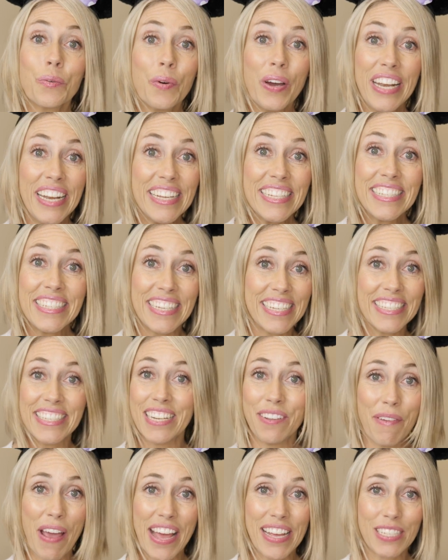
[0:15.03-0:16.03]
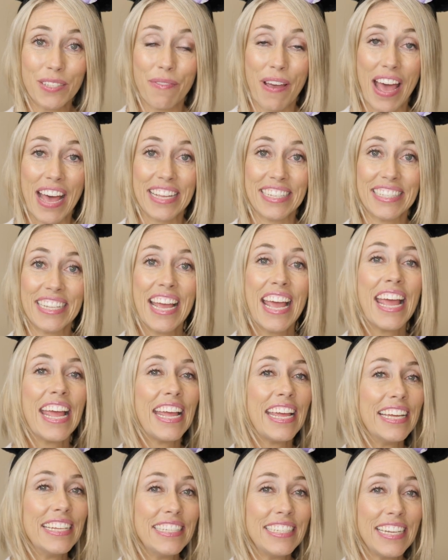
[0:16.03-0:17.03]
what is Disney MaxPass?
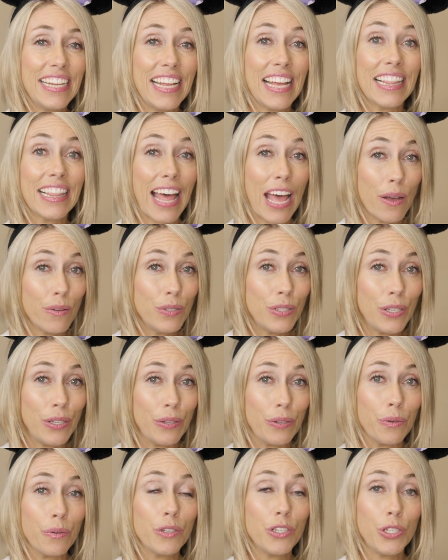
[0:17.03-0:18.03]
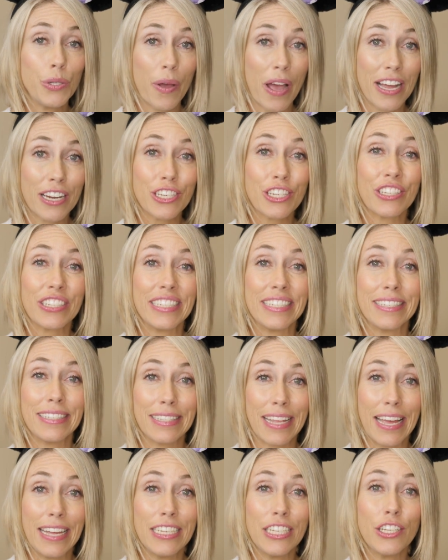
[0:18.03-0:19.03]
It allows you to actually
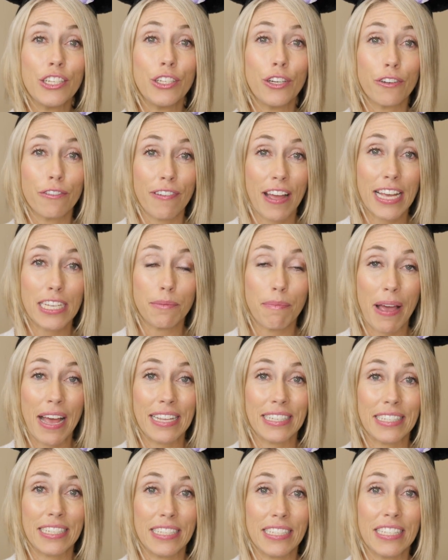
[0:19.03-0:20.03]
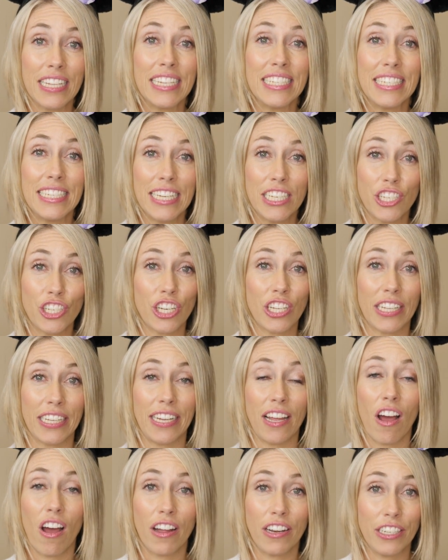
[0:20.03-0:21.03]
set your fast passes
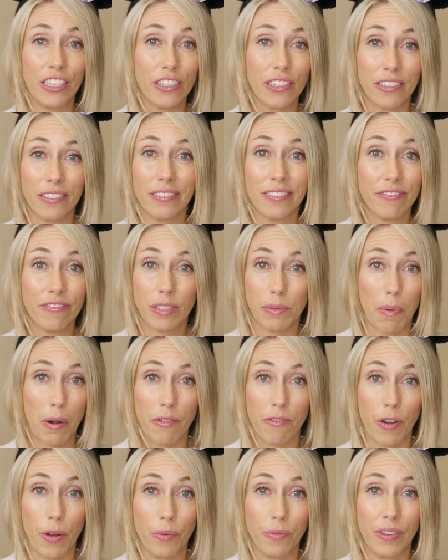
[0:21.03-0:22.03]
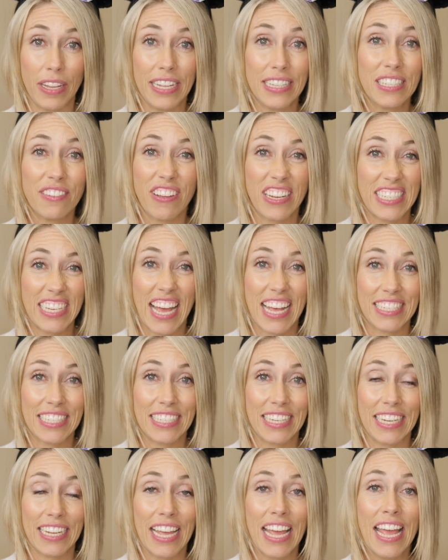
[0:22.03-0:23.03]
digitally on your smartphone. It's
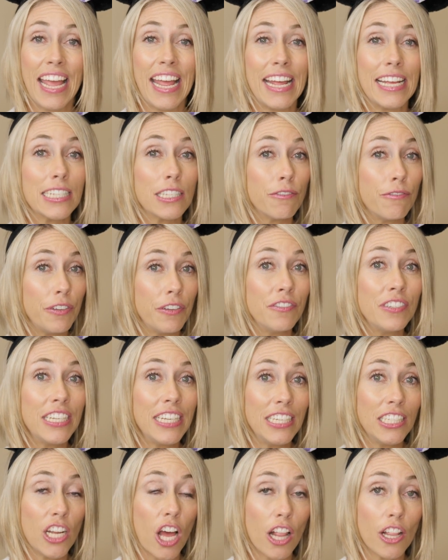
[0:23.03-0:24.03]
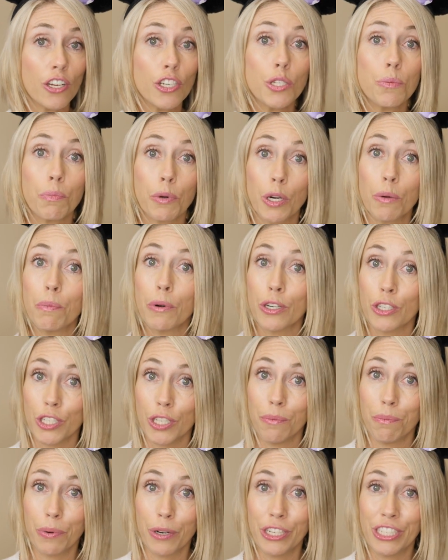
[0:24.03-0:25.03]
fantastic. It's $15 per
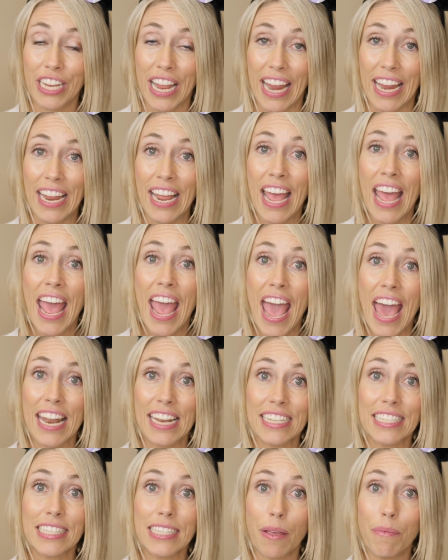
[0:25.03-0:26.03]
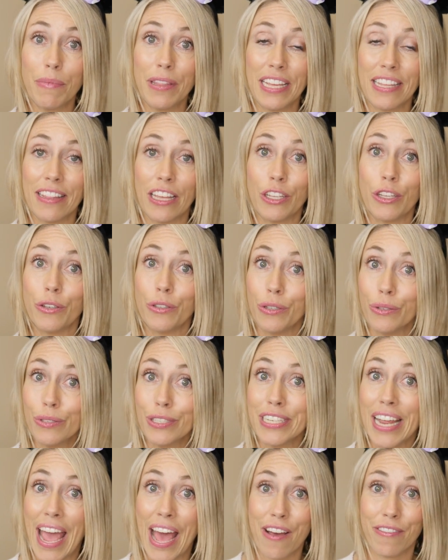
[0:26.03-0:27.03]
person per day, and it's something that you
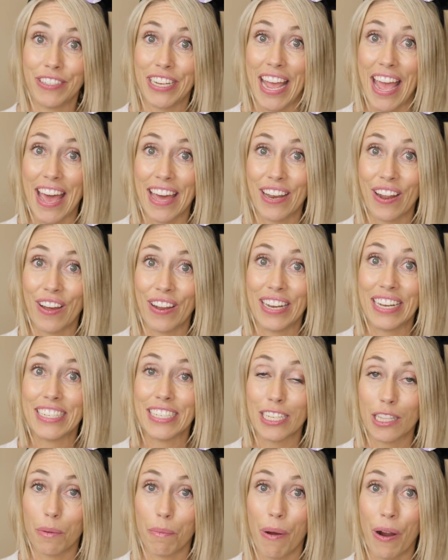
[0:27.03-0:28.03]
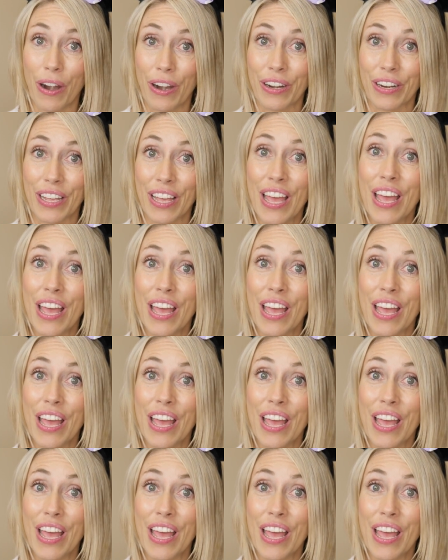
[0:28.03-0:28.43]
used to have to add on into the park.